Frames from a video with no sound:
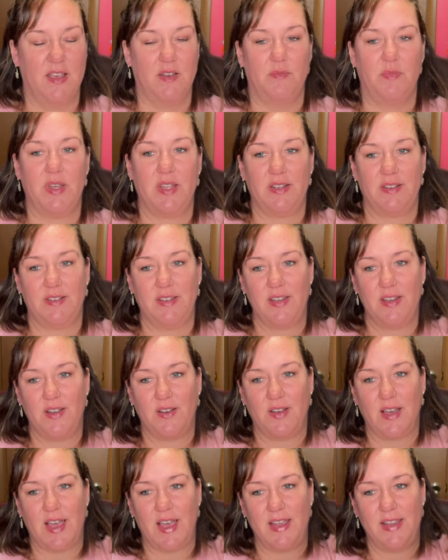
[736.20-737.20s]
But, you
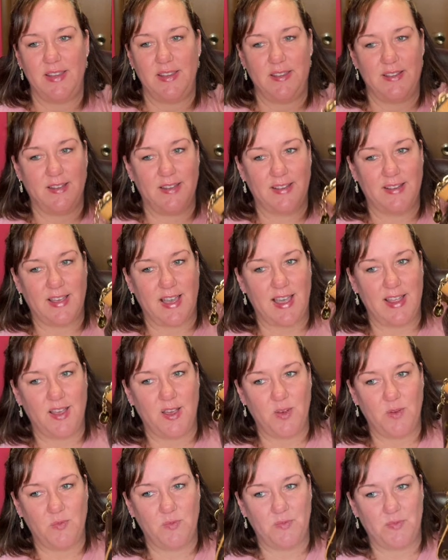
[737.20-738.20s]
know, I I
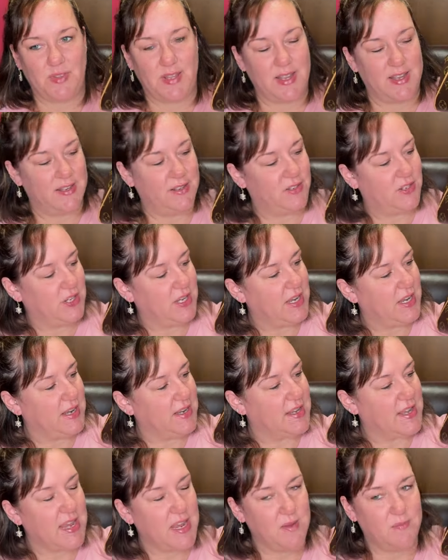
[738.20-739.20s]
hope that she
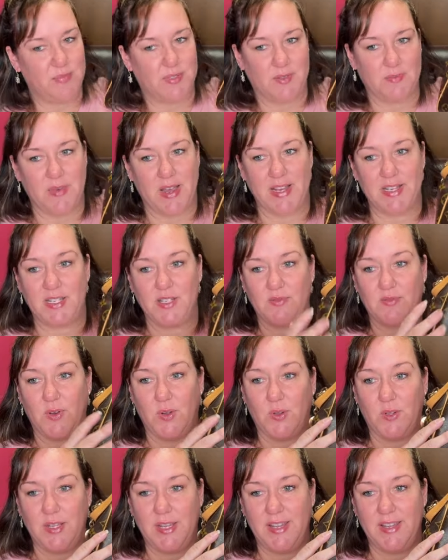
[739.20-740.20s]
keeps my
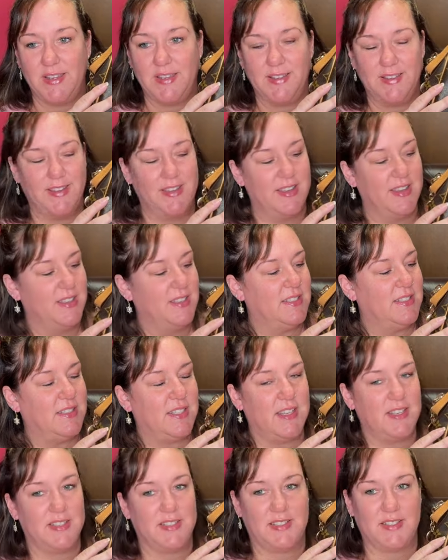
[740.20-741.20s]
Tivoli
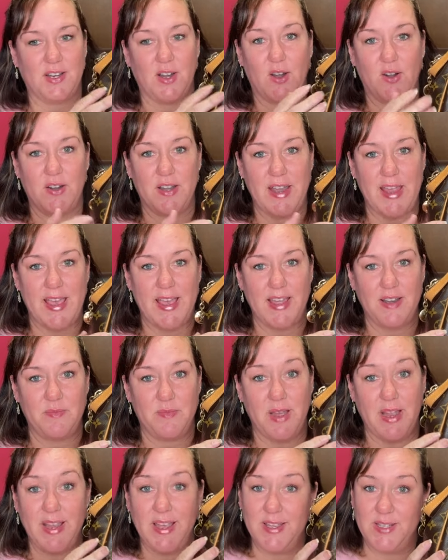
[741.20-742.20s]
since her dad,
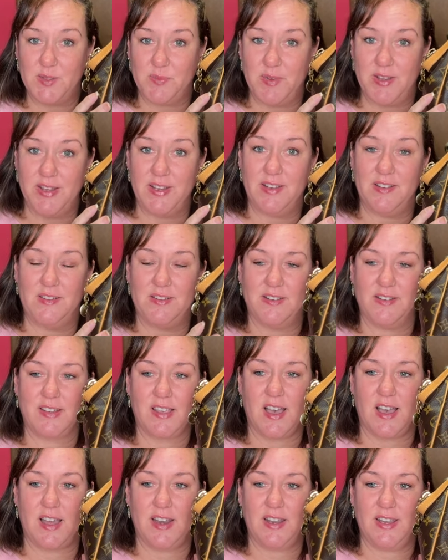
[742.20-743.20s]
my husband,
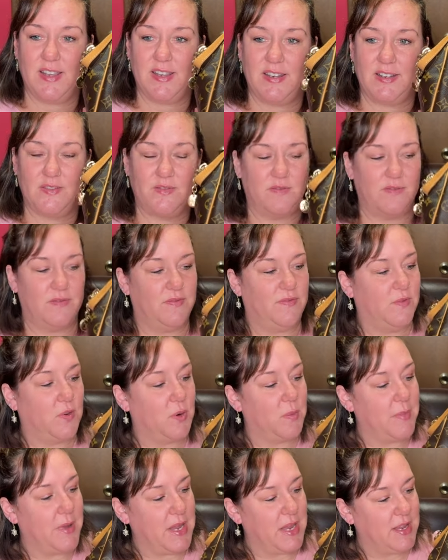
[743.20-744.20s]
got it for
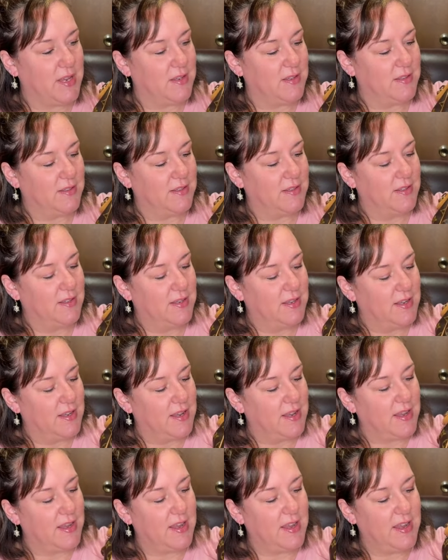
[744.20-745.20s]
me.
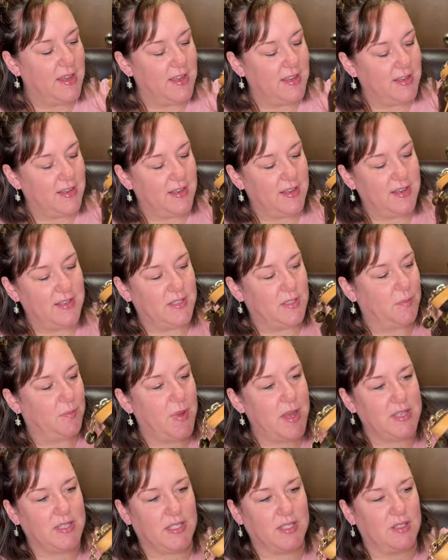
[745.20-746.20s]
And it's
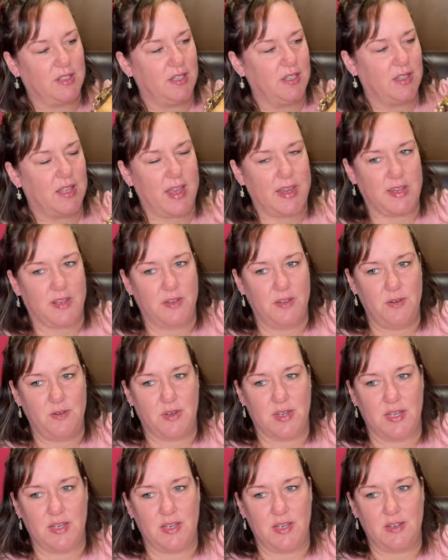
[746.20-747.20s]
basically like new
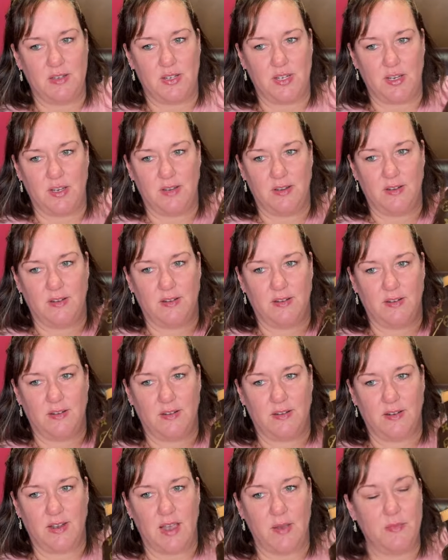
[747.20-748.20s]
condition.
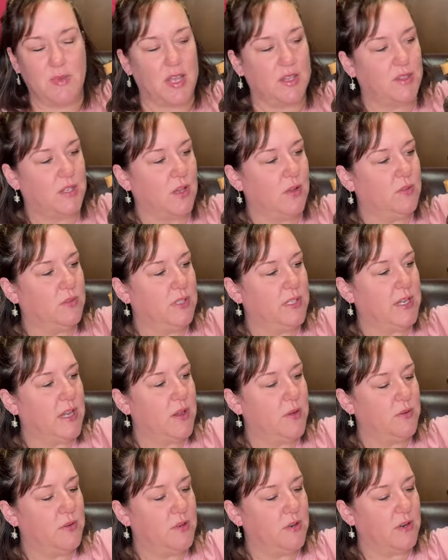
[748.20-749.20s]
I'm not the only
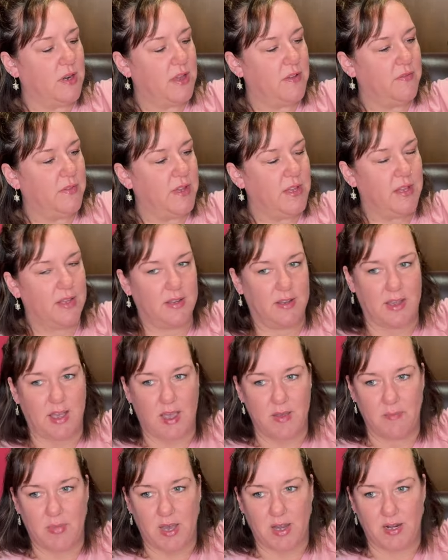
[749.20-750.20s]
owner of it.
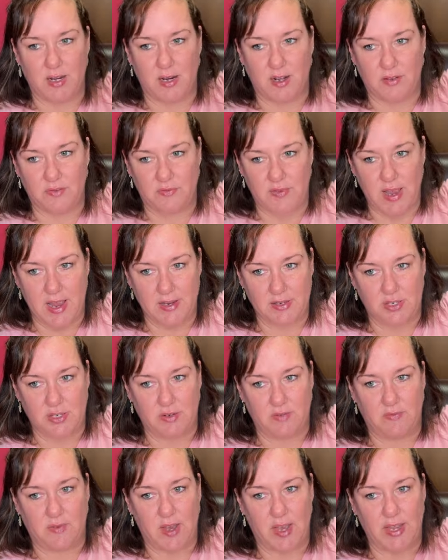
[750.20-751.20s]
I bought it off
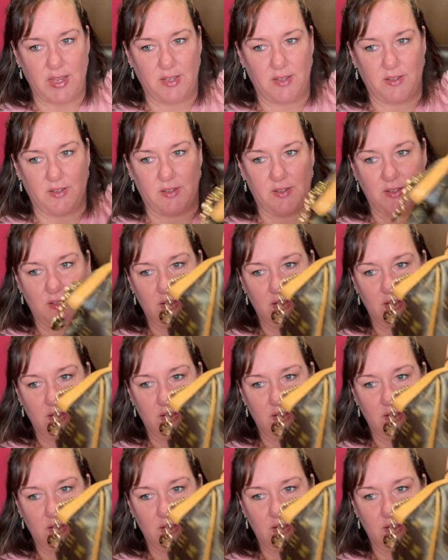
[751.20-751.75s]
Fashionphile.